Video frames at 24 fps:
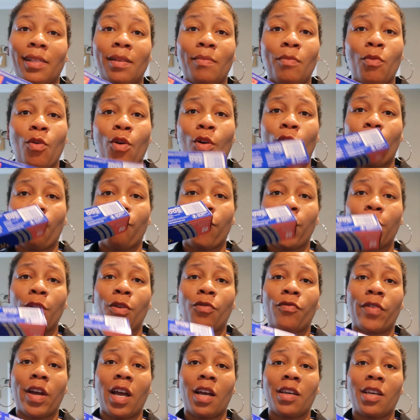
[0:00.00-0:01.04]
some more
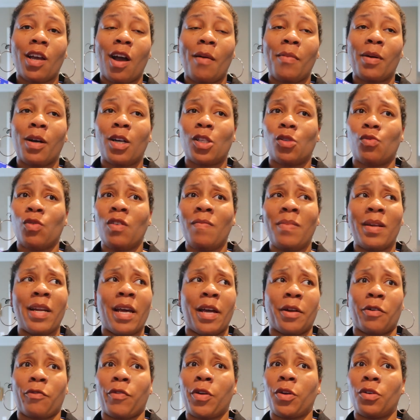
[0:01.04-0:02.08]
rental wrap, y'all, because we've been
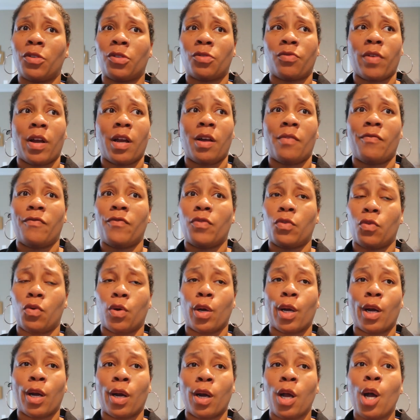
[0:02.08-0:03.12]
out of rentals wrap
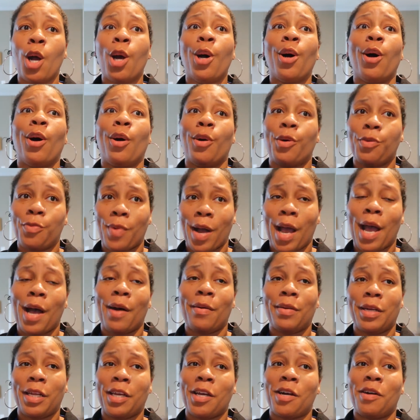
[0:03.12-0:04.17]
for a
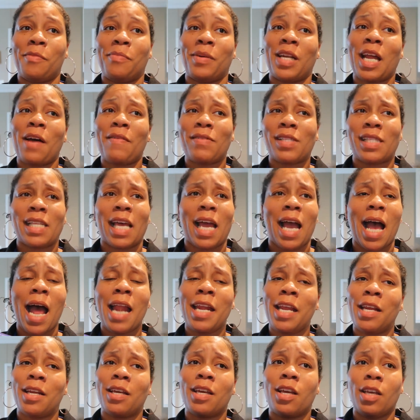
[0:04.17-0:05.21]
while now, but I was like, I
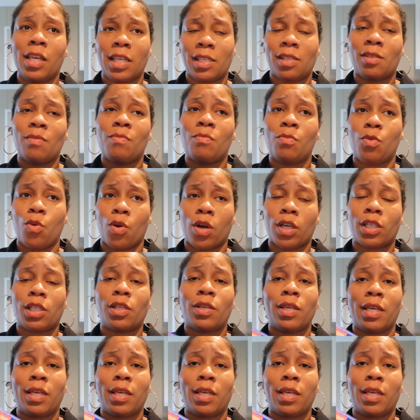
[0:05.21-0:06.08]
need to get some more. So